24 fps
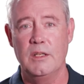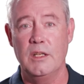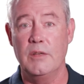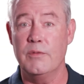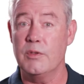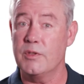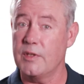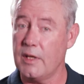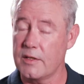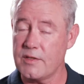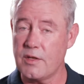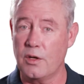If
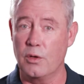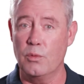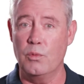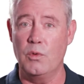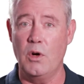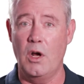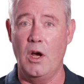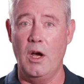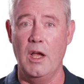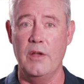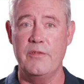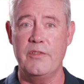it doesn't
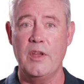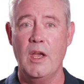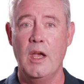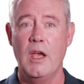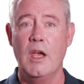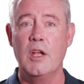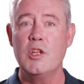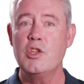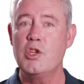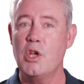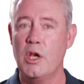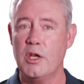arrive,
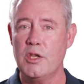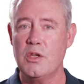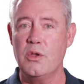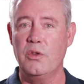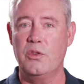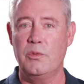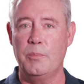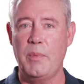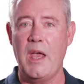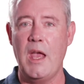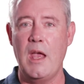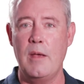check your
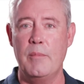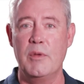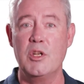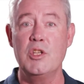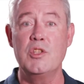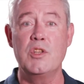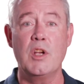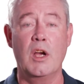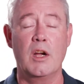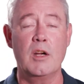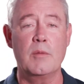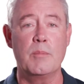spam and
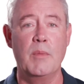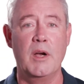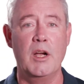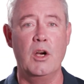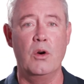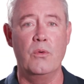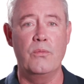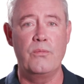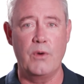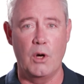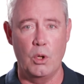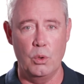junk
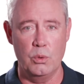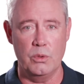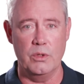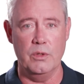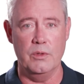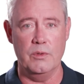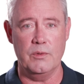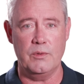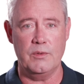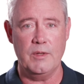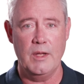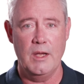mail
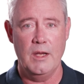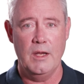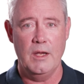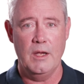folders.